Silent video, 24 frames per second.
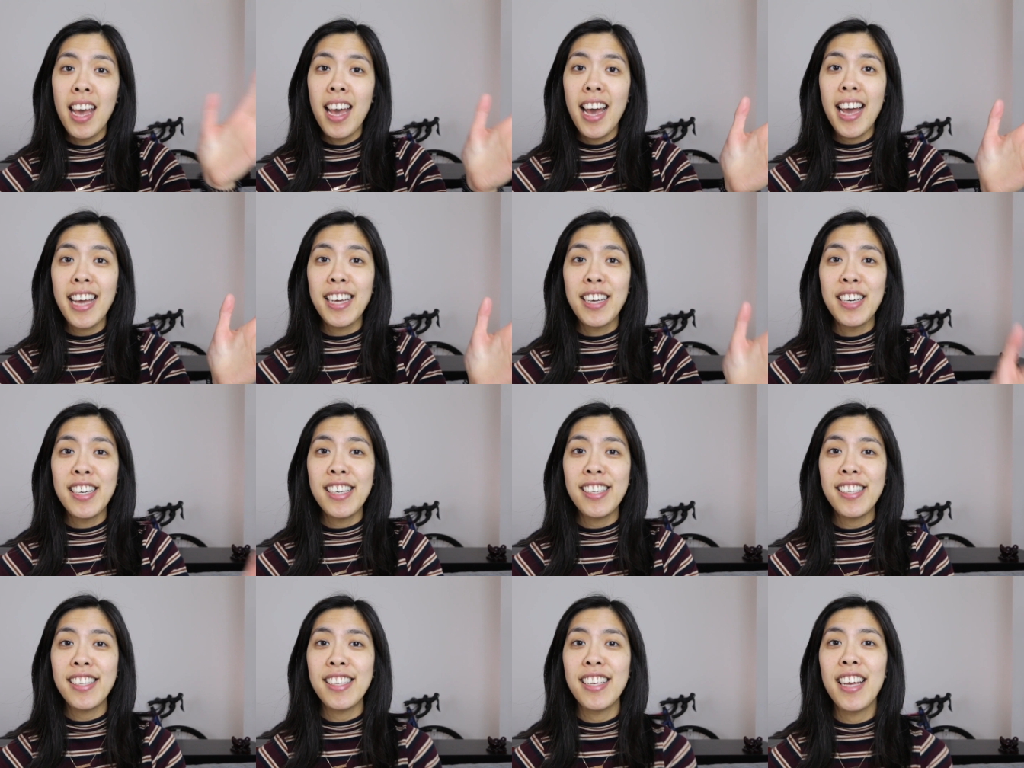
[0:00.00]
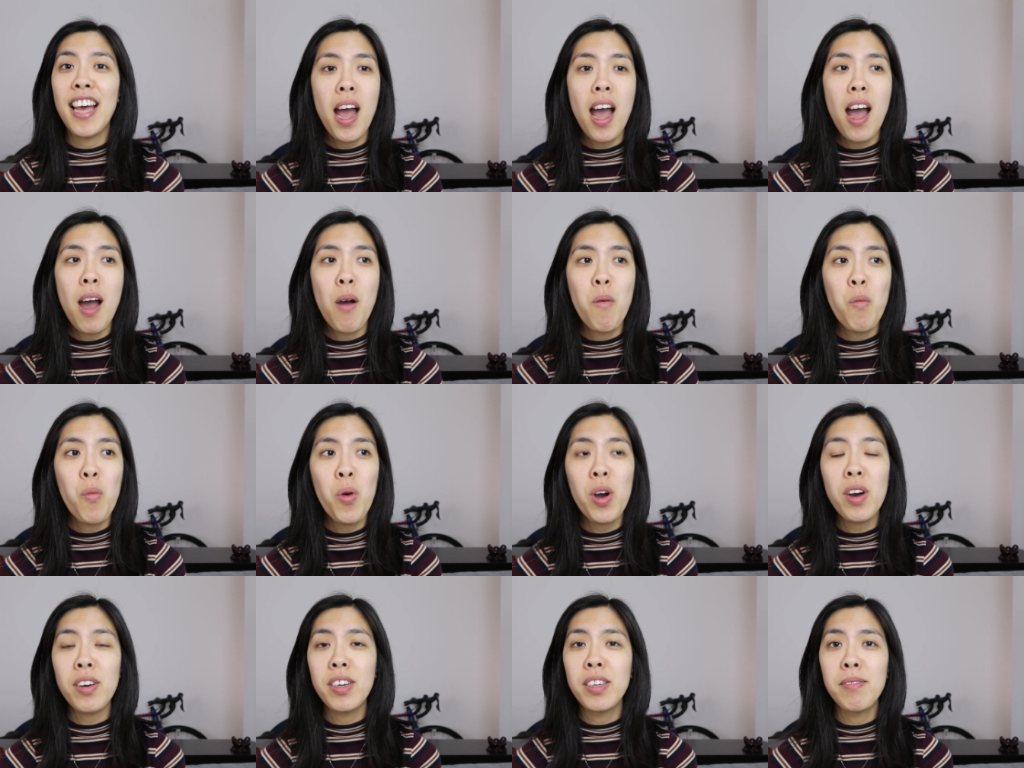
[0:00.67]
Hey guys,
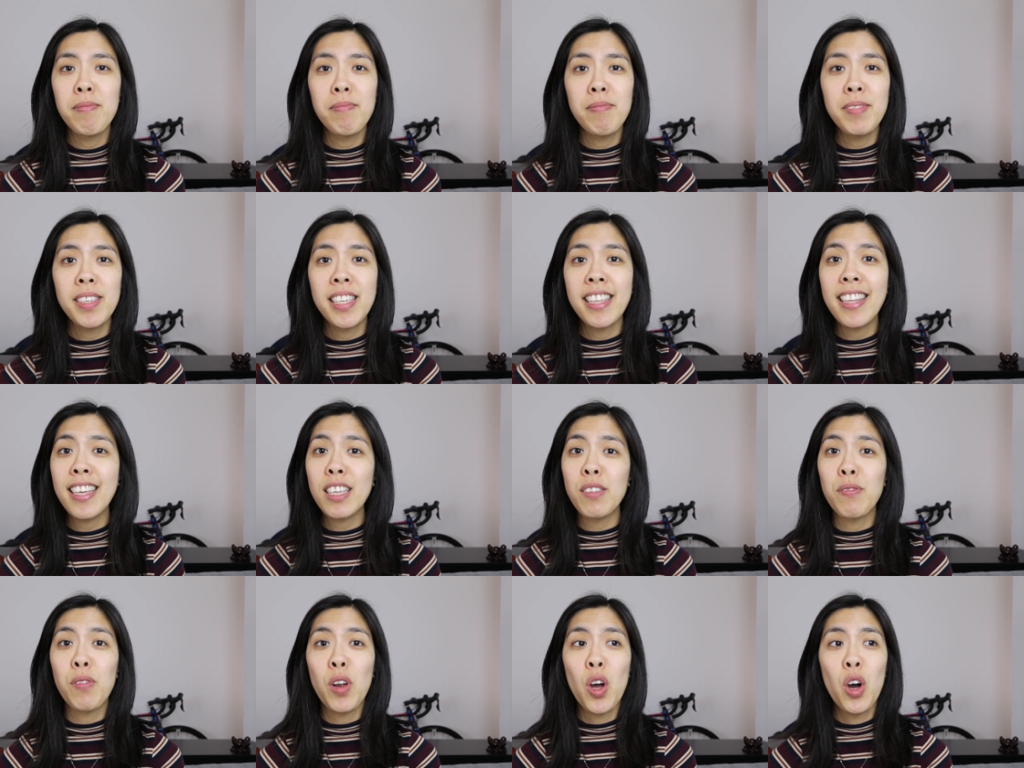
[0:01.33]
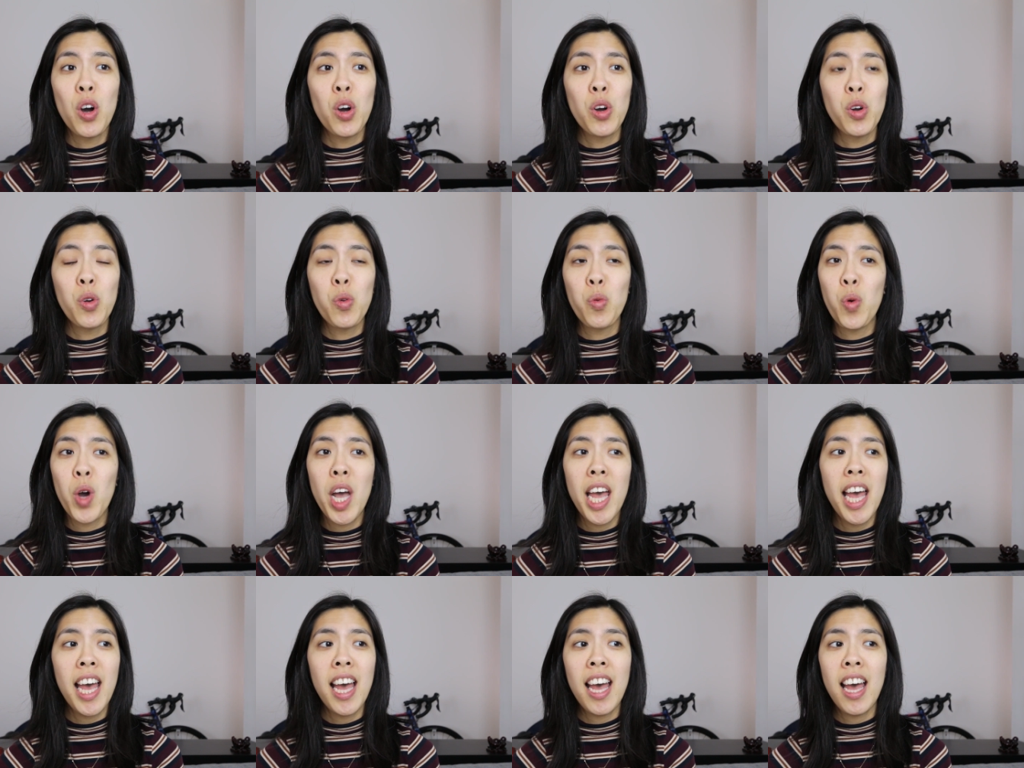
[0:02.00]
and welcome to this vlog
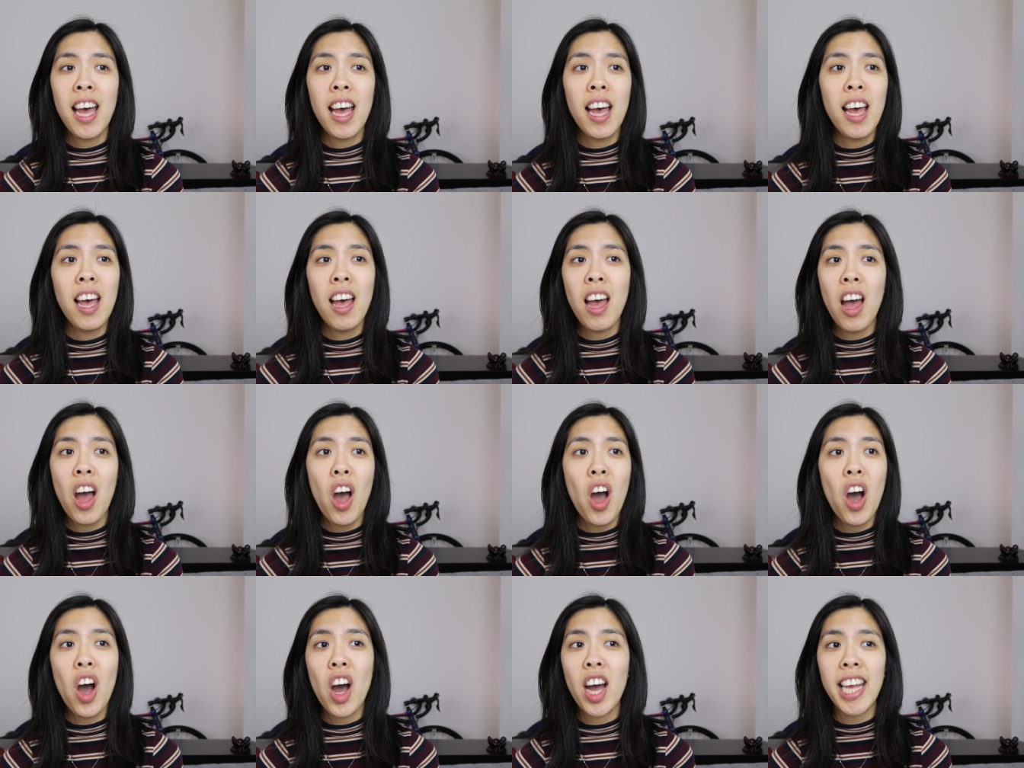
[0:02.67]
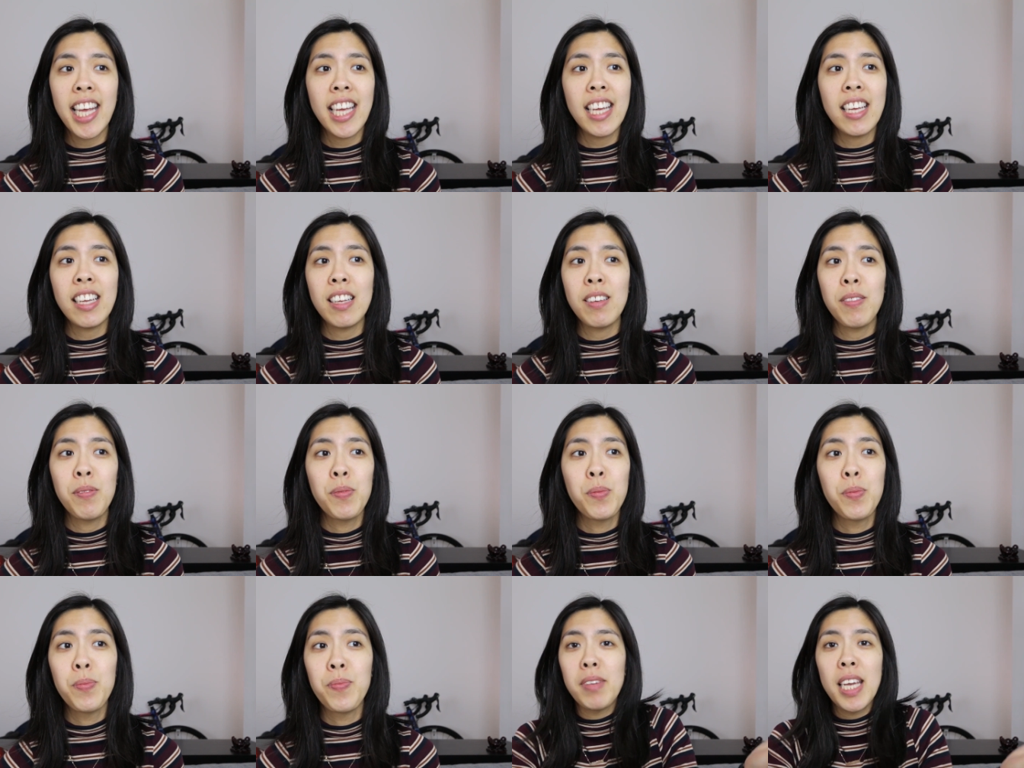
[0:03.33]
where
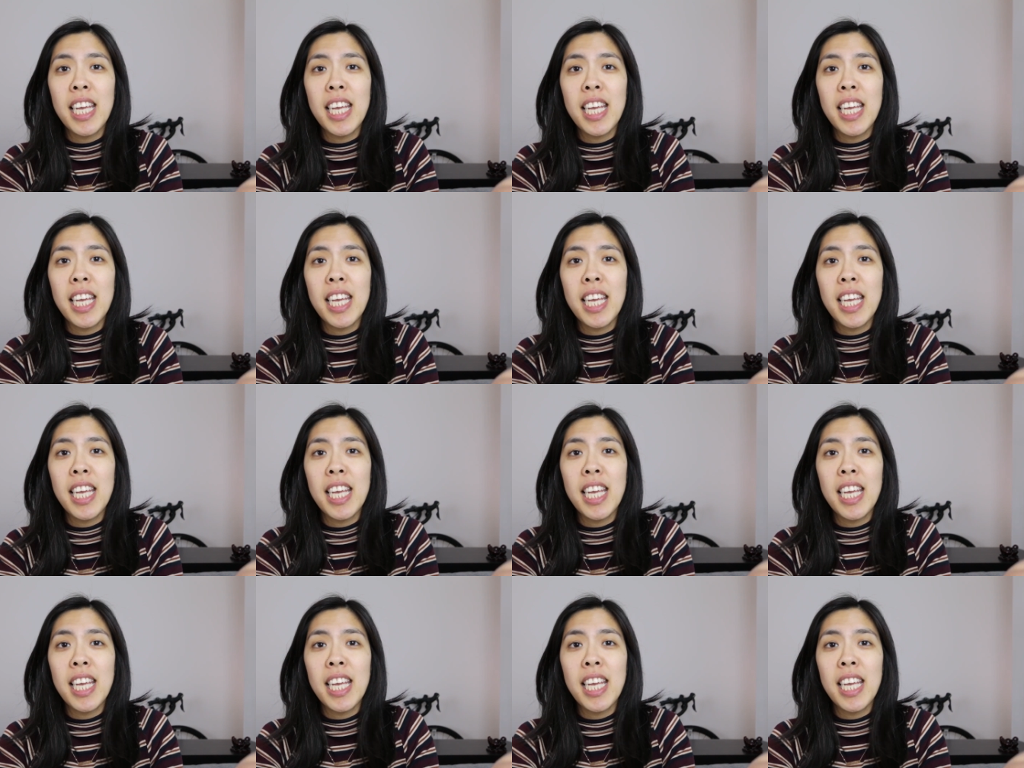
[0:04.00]
I